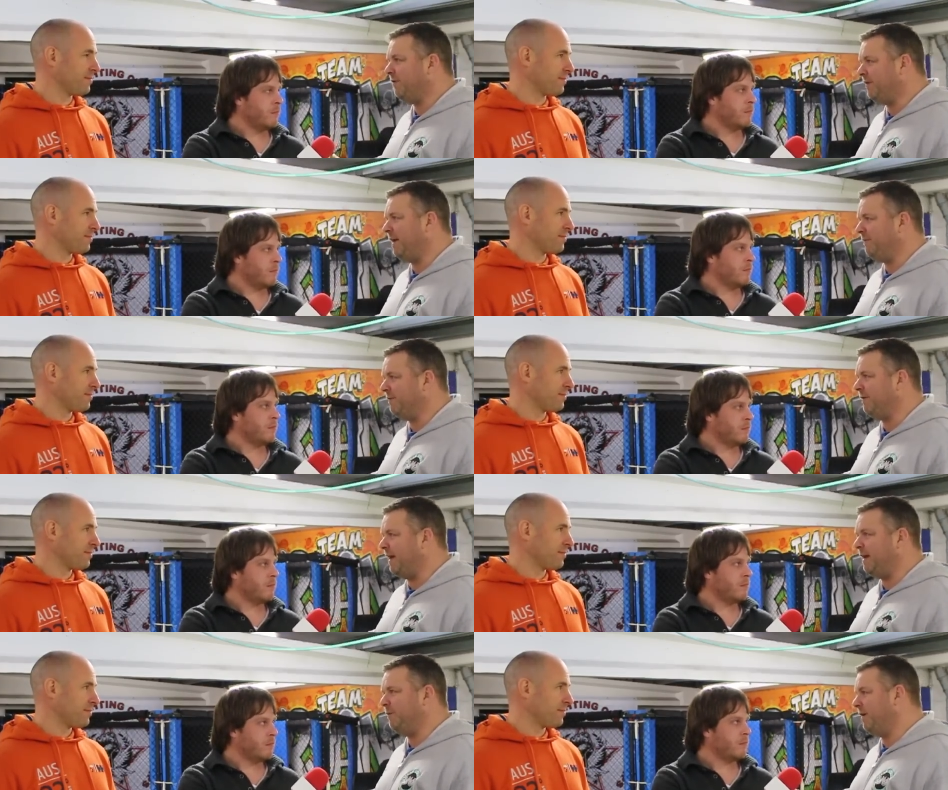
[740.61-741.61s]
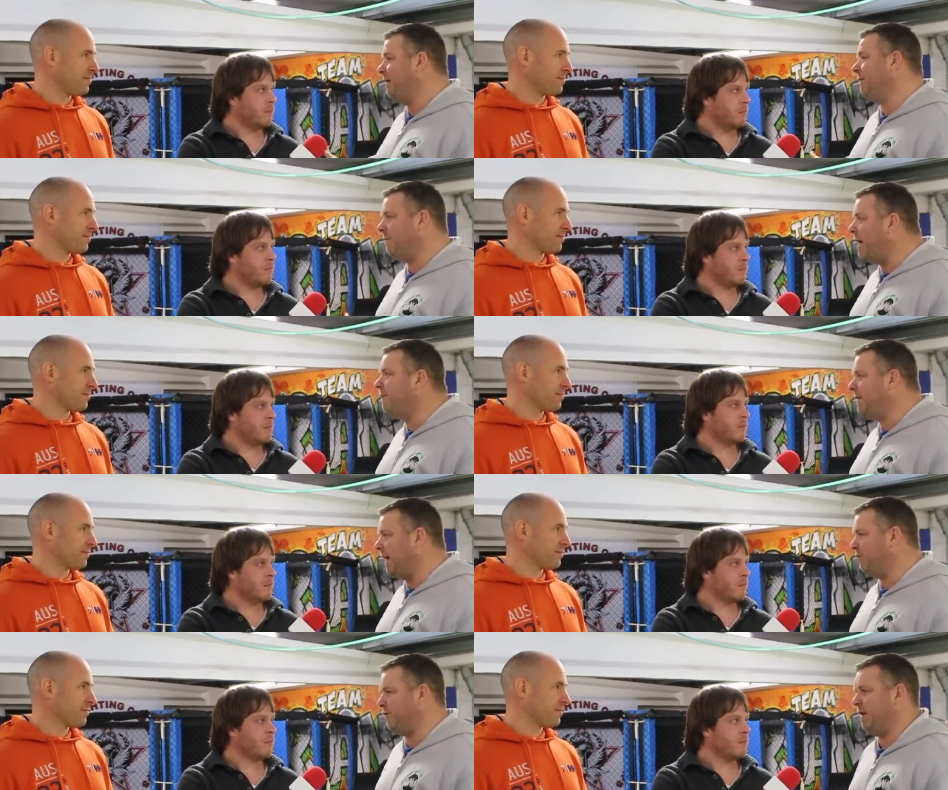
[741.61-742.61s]
Speaker 1: Stevens' day. He was here every
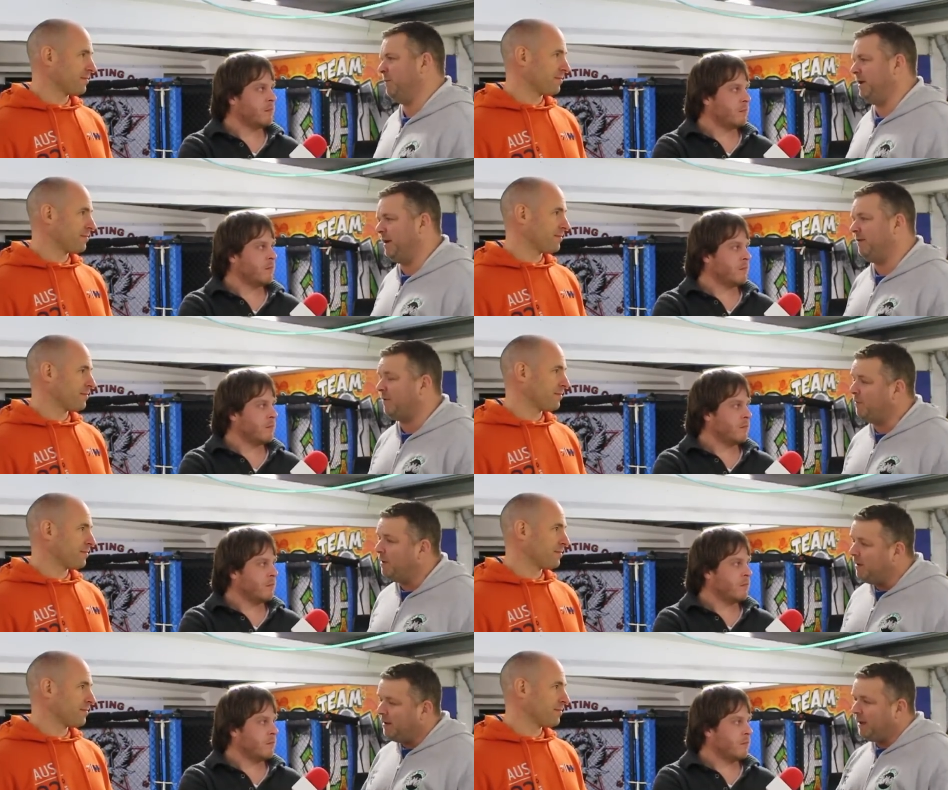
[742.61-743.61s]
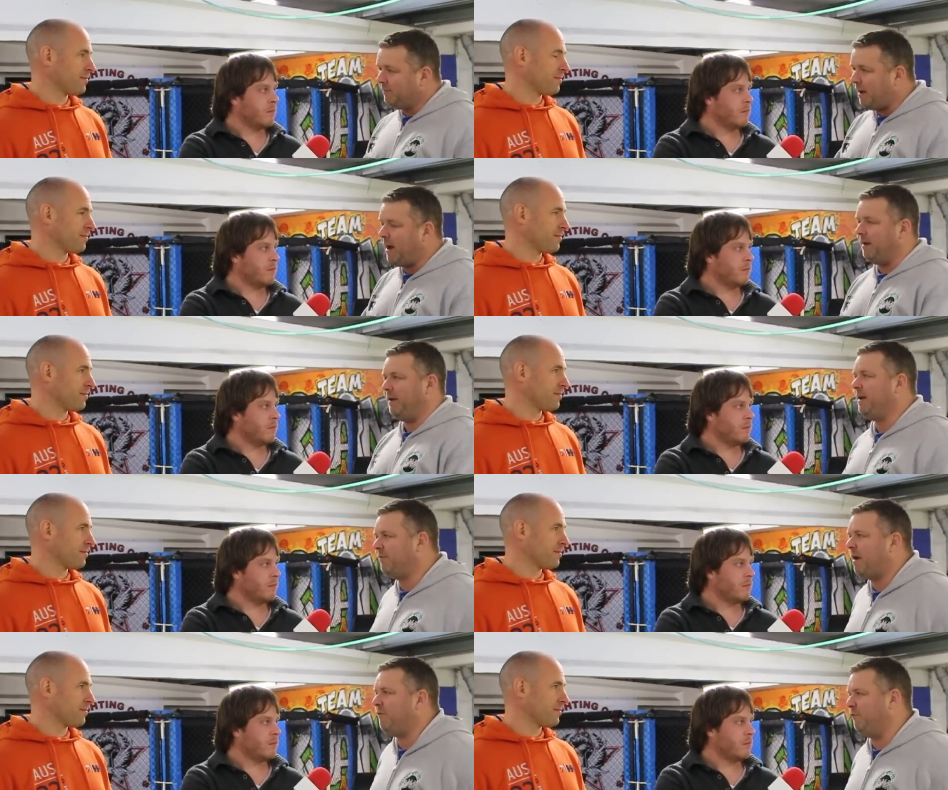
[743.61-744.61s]
day training with Neil. So it's hard. He
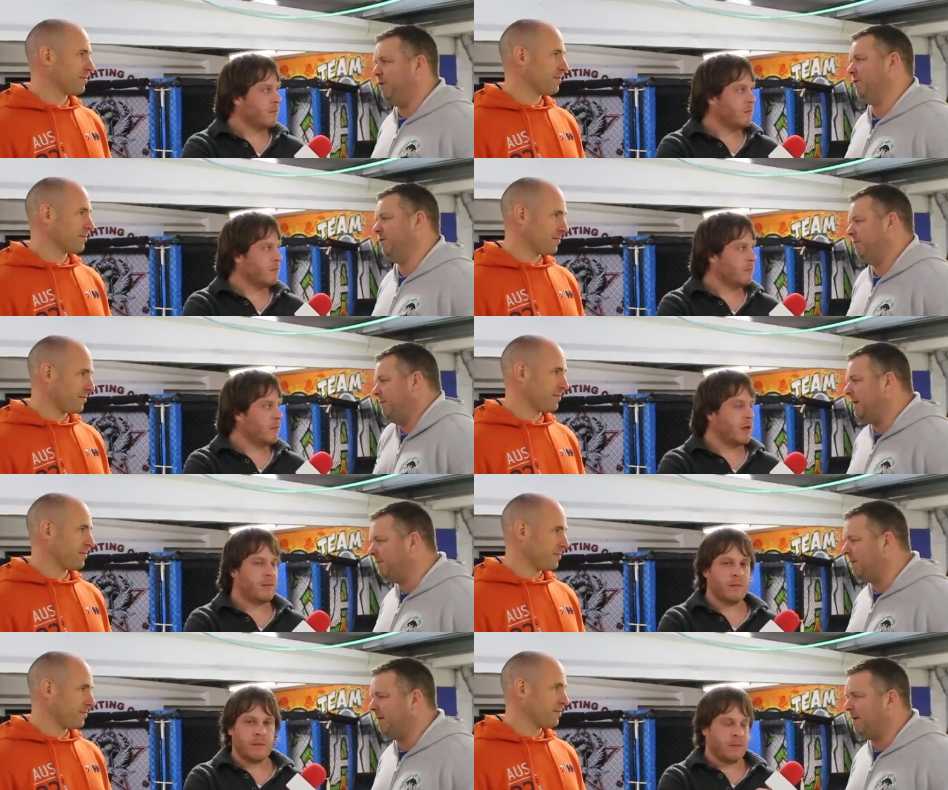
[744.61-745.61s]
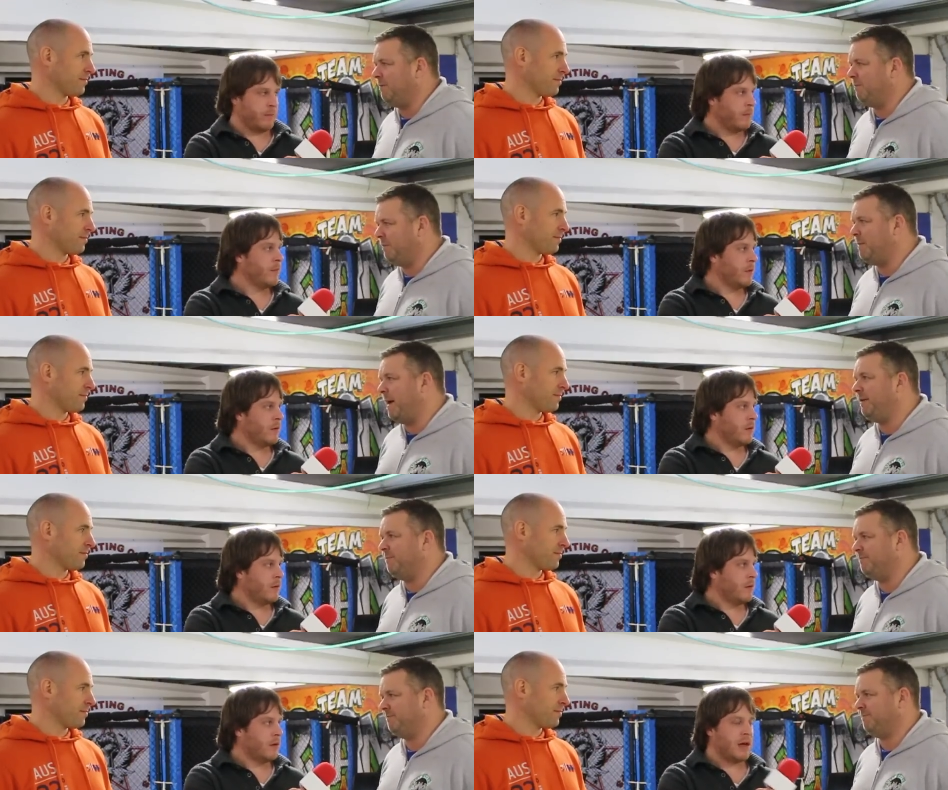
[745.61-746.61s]
sacrifices. And that's you know they make them
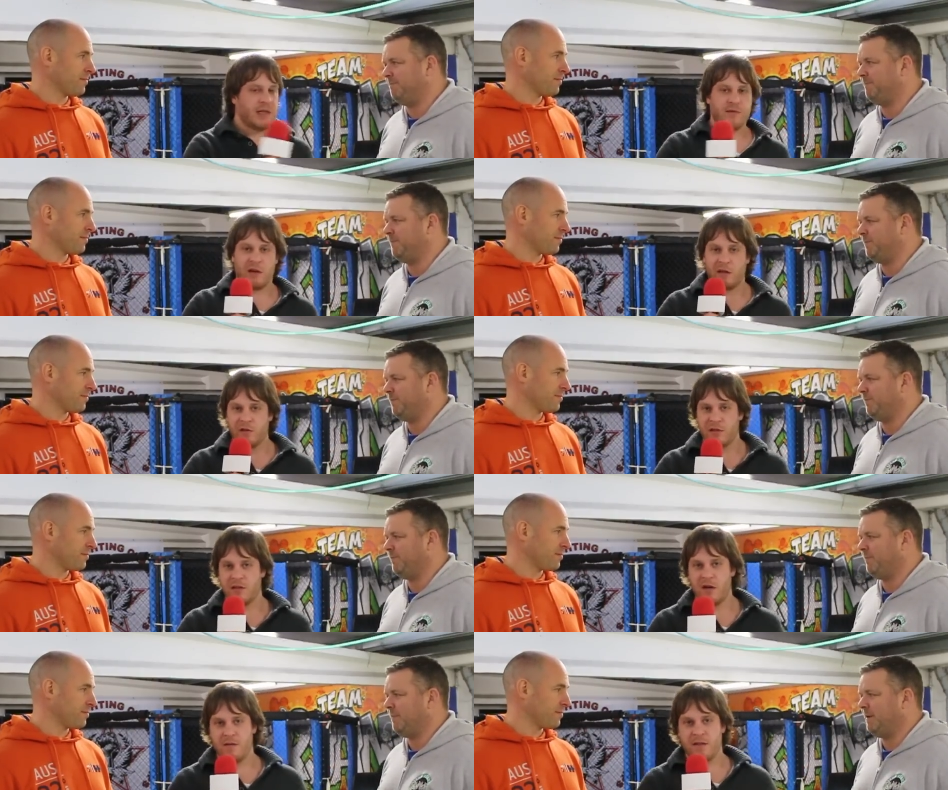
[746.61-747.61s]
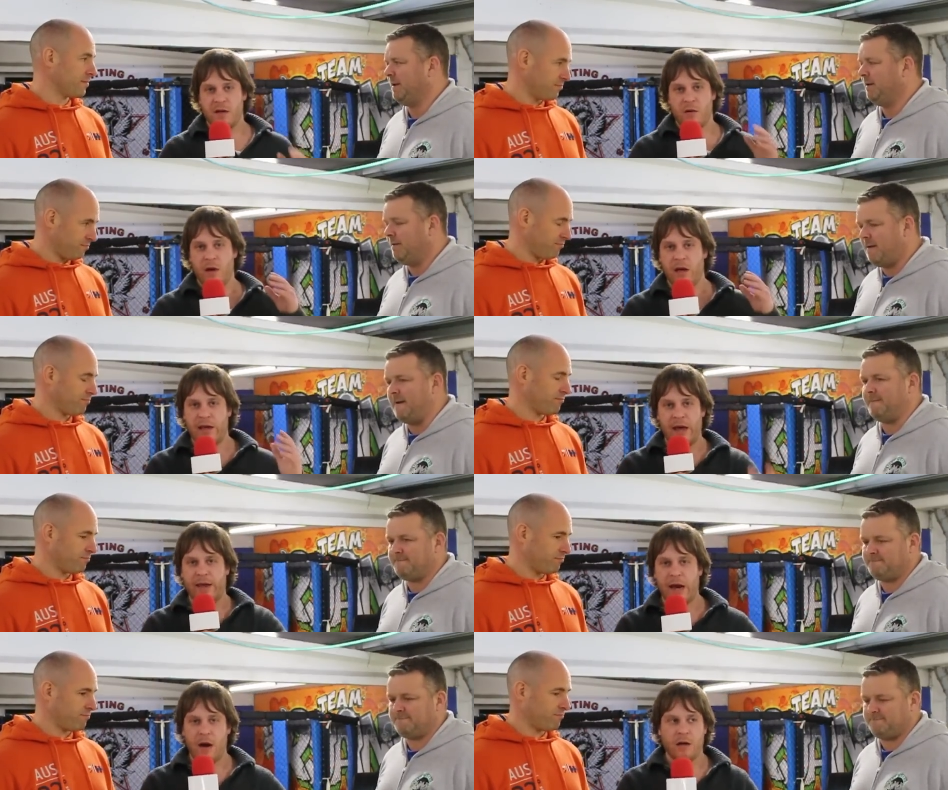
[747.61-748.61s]
Speaker 2: lads have got their just deserves. So uh, get
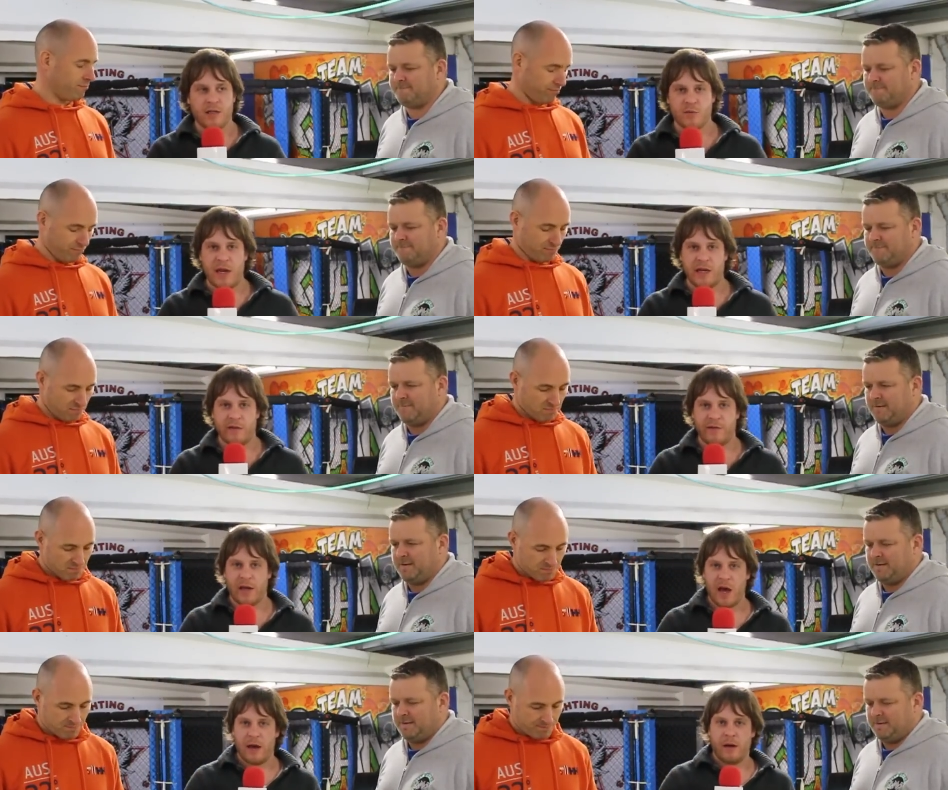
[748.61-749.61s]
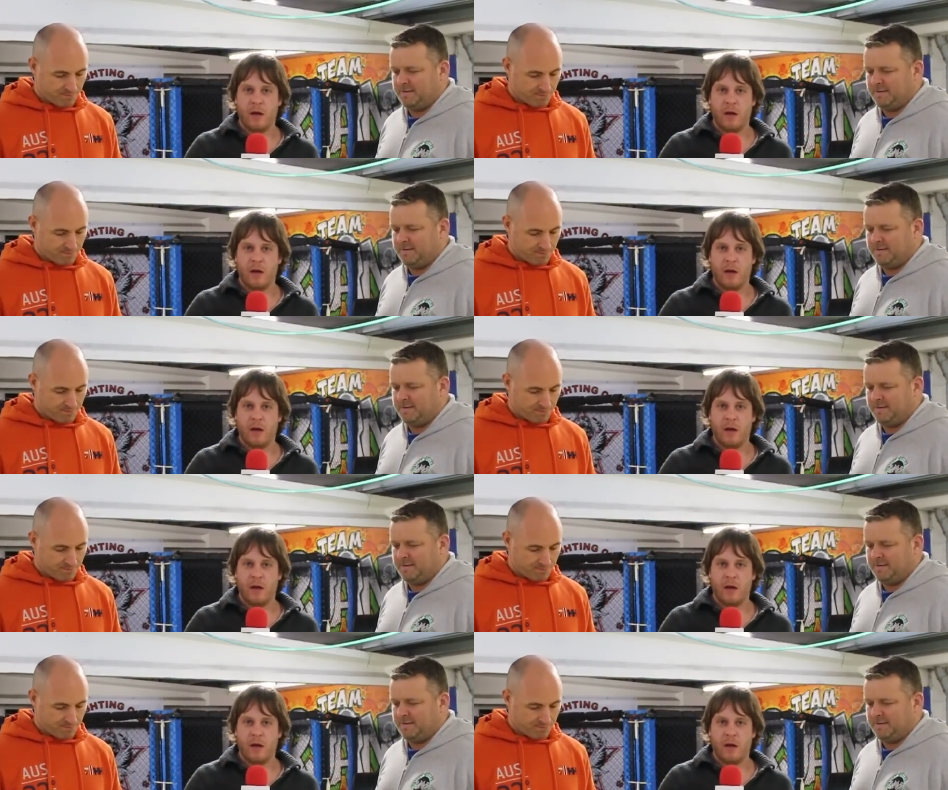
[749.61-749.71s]
get along to Sweden if you can